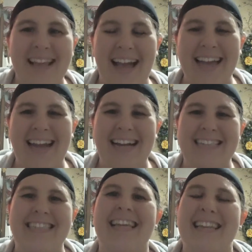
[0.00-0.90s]
Hi
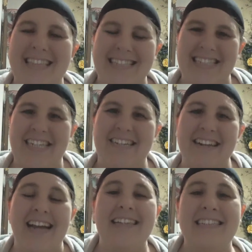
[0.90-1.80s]
guys, Liz
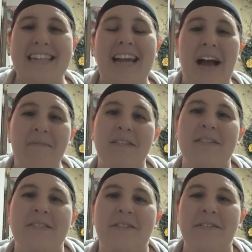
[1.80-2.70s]
here, and today I'm going
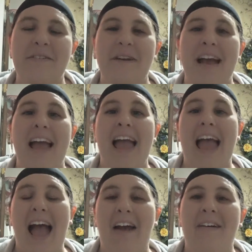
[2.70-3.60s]
to show you
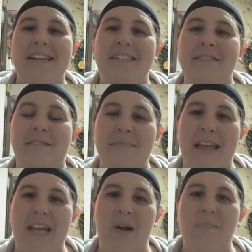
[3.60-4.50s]
how I do the
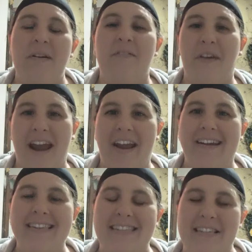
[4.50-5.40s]
makeup for
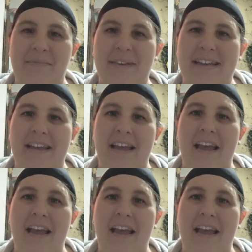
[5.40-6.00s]
Eric Slingby.